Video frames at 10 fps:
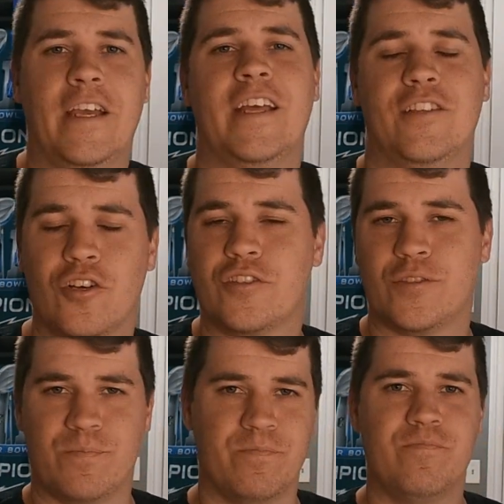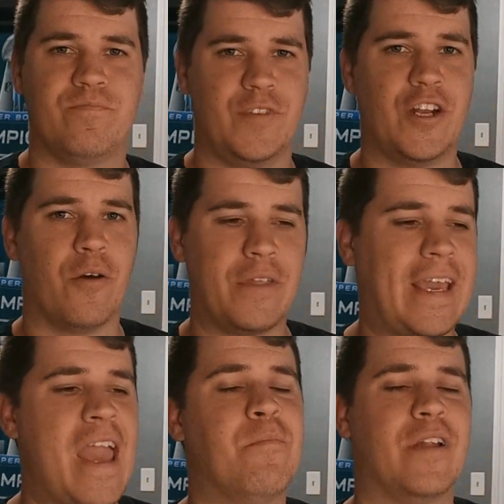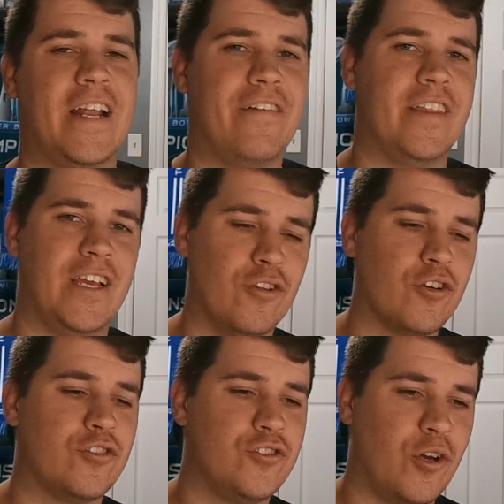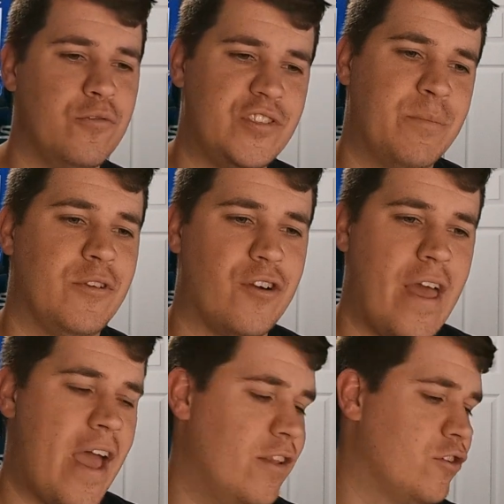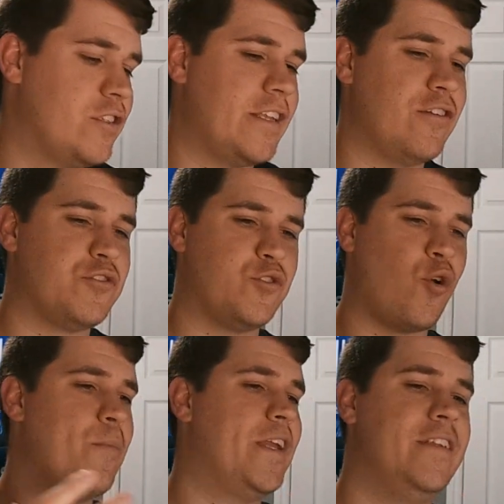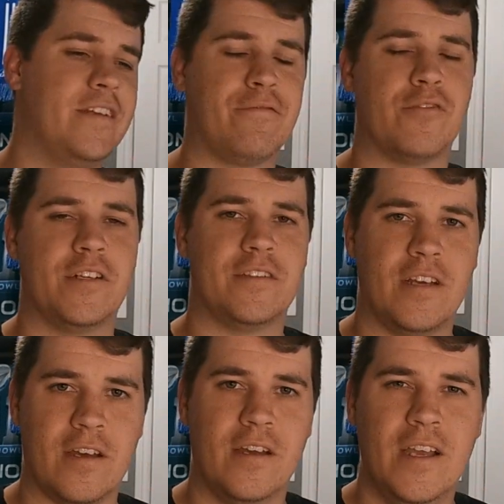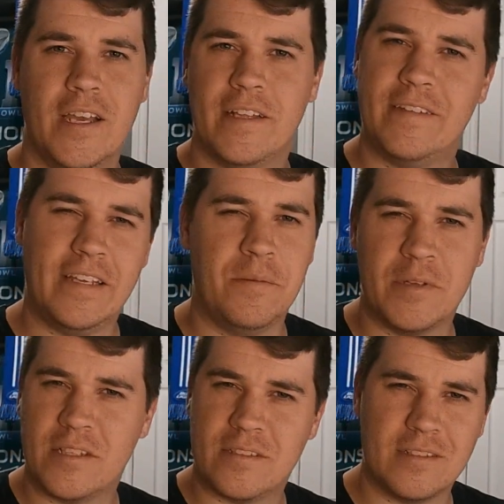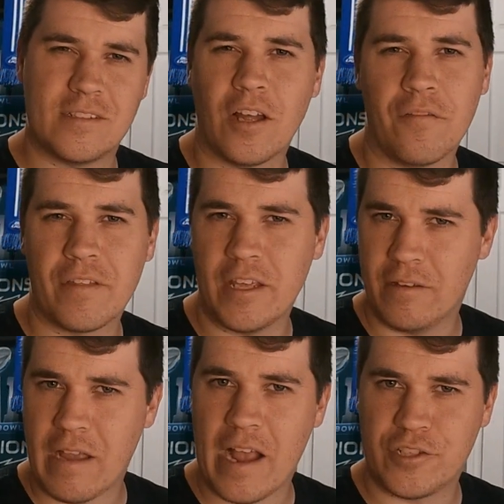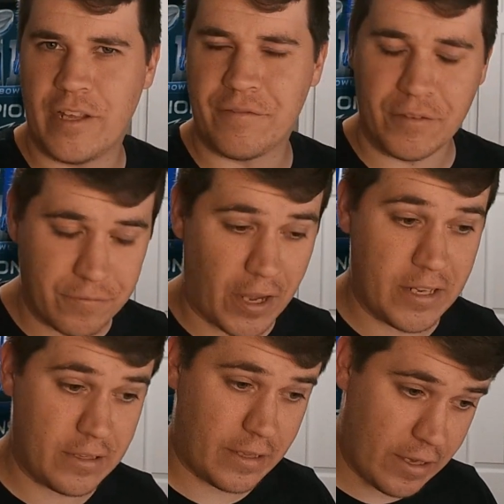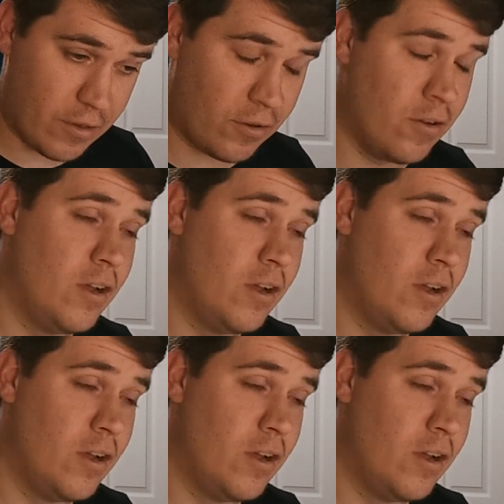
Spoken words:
looks, the gameplay and everything looks so similar to that. It looks like there's so many different demons and stuff that you actually have to fight and kill.